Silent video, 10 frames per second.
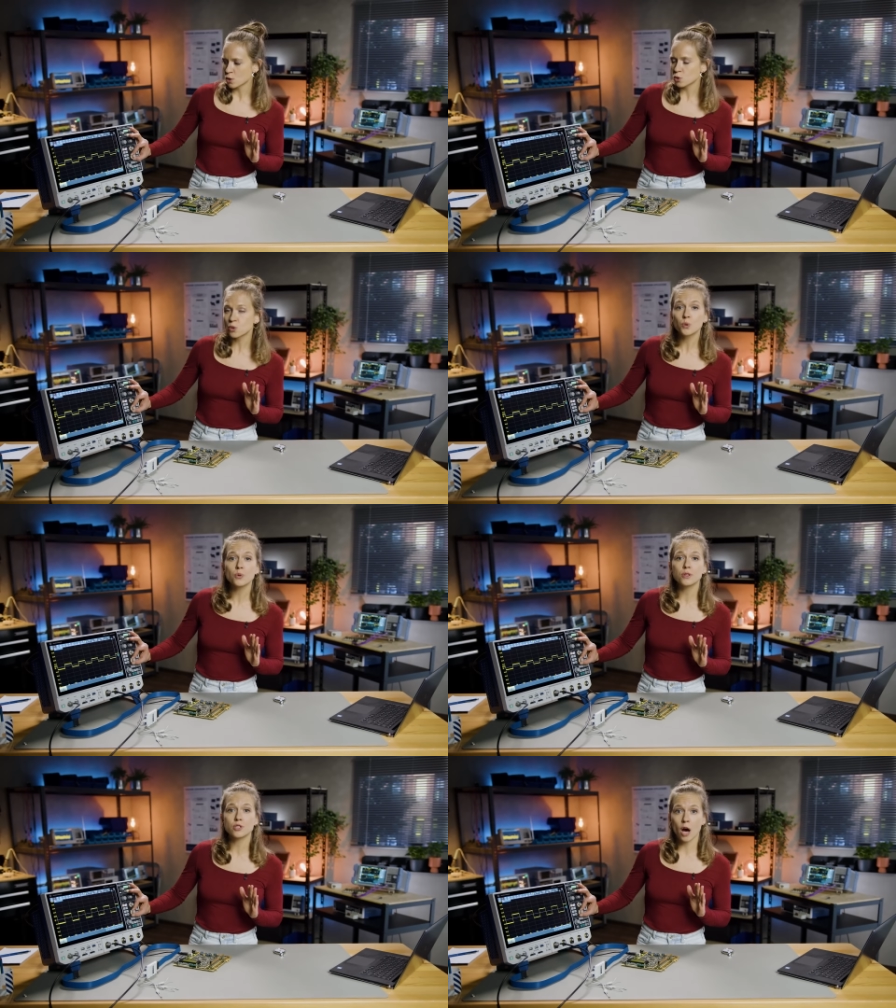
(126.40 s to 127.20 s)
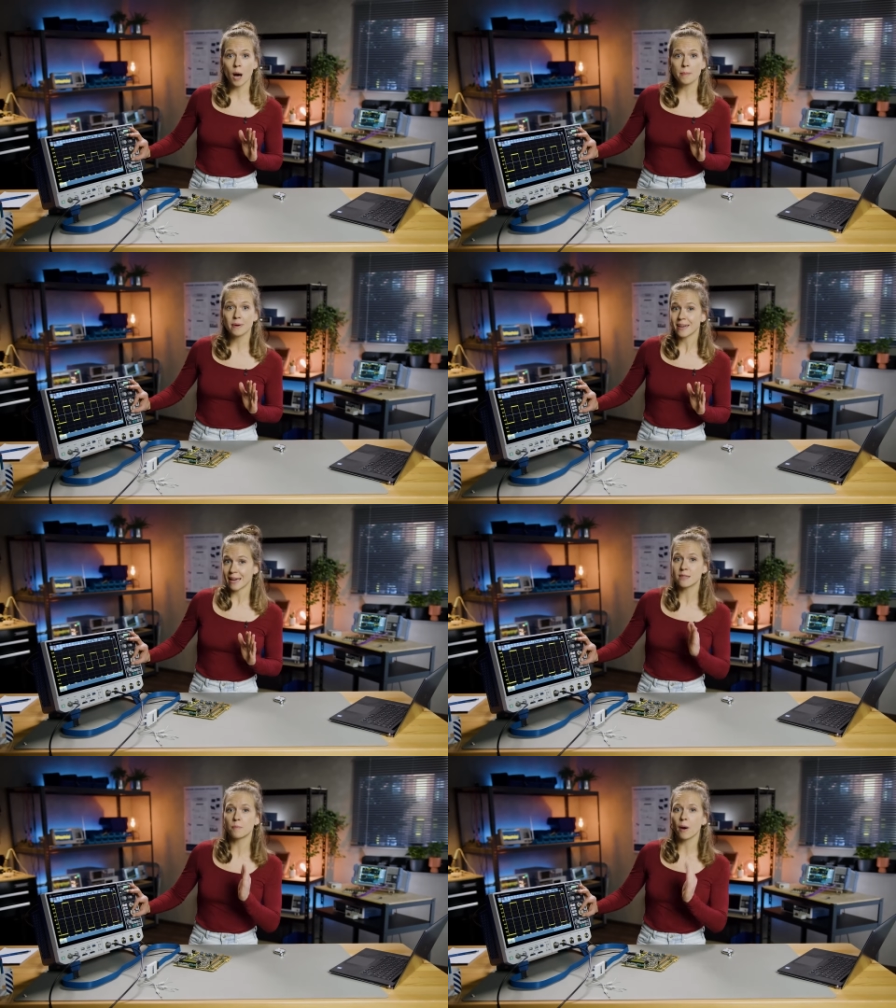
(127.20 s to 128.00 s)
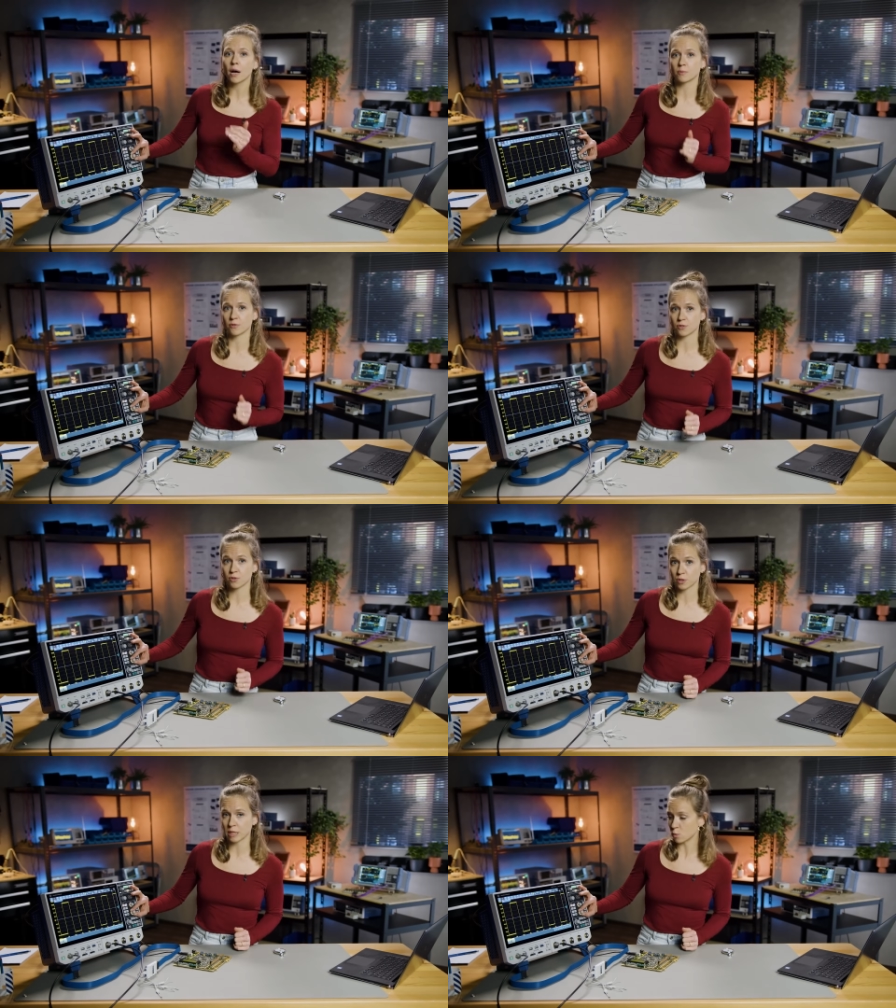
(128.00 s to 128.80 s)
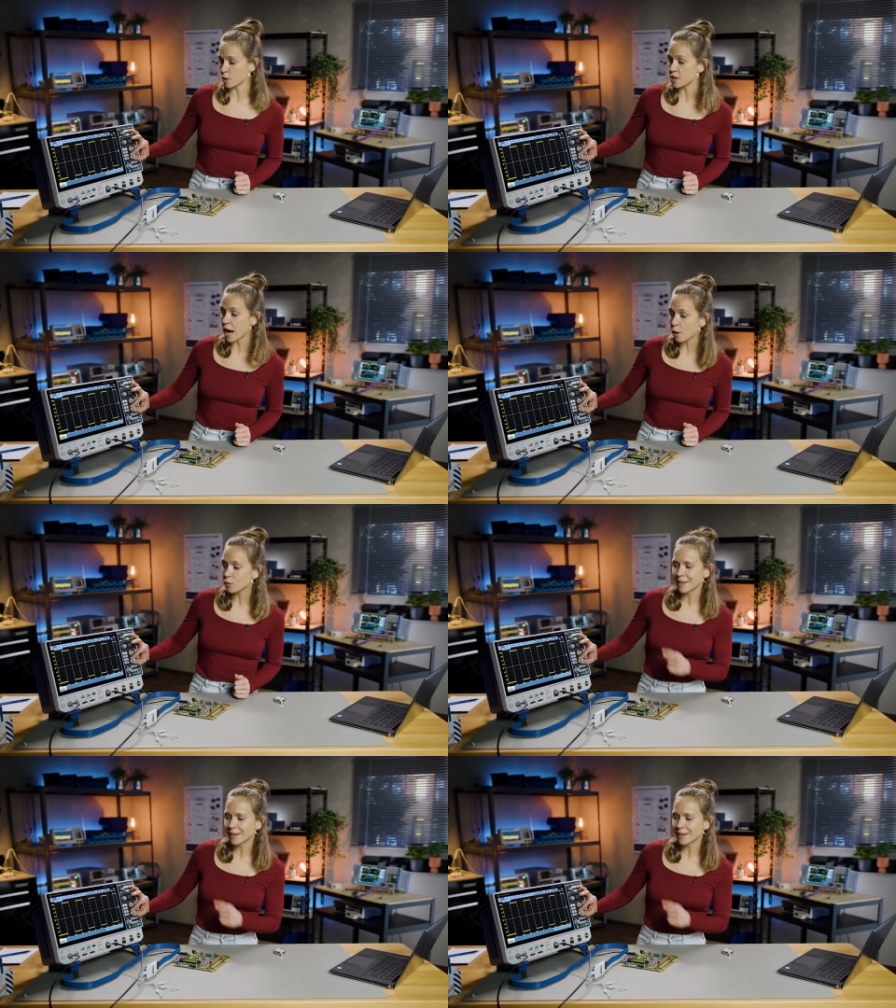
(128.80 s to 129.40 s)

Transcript: to the top and the bottom of the screen without